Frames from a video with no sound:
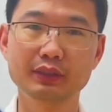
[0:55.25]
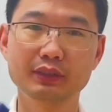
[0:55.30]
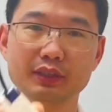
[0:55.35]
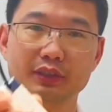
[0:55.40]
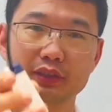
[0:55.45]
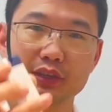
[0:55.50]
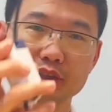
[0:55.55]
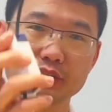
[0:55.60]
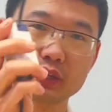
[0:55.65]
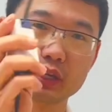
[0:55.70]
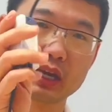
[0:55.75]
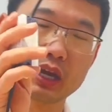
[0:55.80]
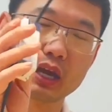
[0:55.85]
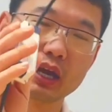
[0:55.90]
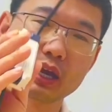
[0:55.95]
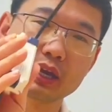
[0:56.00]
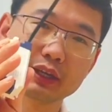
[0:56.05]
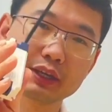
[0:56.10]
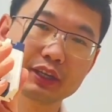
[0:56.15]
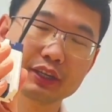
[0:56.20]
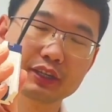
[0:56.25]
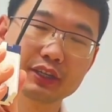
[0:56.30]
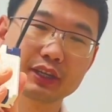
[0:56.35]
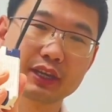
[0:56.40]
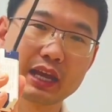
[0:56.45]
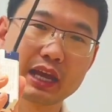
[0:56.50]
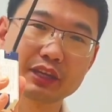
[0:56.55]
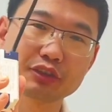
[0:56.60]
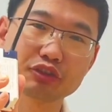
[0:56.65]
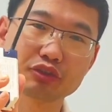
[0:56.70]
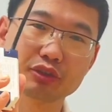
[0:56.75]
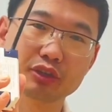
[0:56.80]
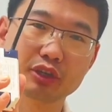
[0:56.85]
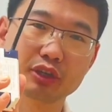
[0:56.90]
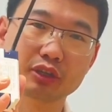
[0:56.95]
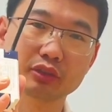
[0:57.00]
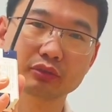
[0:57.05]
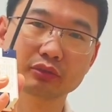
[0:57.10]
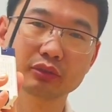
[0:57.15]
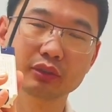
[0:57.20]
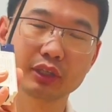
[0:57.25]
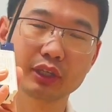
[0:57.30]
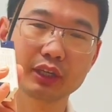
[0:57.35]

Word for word: This is an international